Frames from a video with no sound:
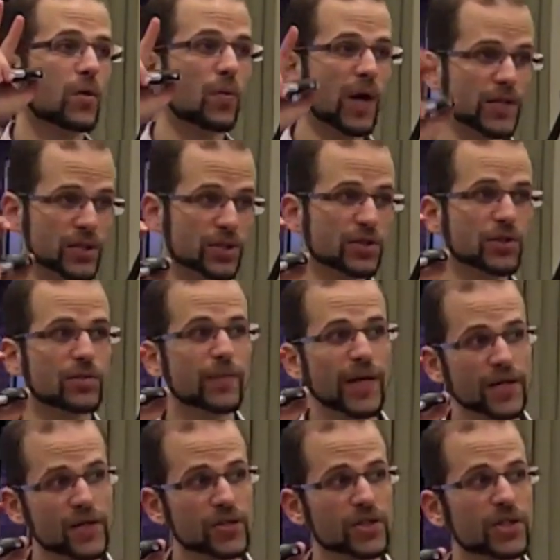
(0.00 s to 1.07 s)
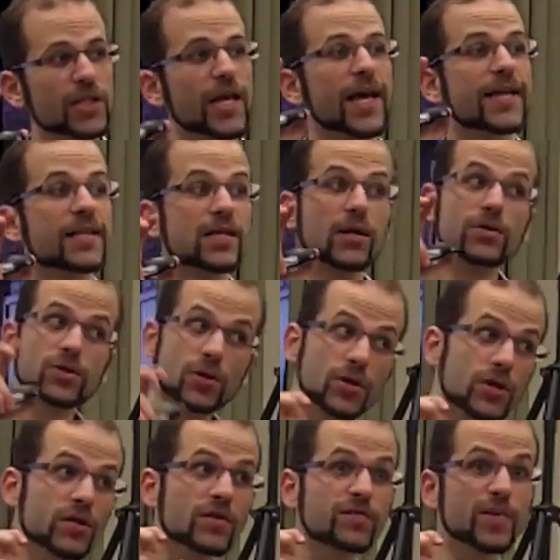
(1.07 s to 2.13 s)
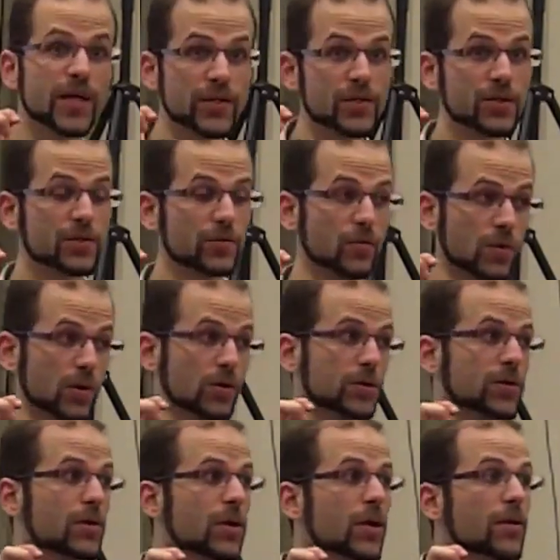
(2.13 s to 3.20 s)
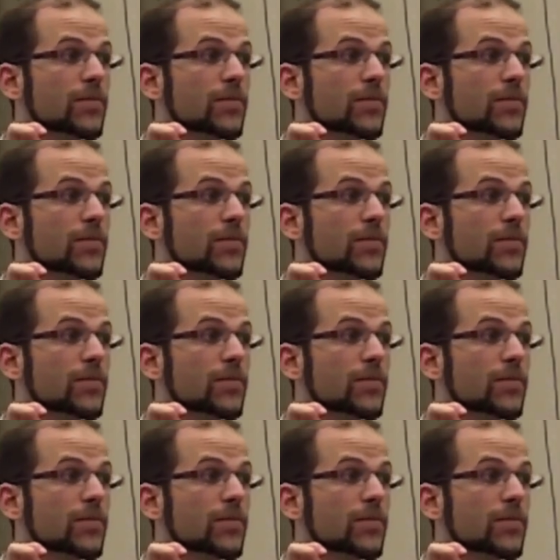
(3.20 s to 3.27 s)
Western medicine and the alternative medicine world.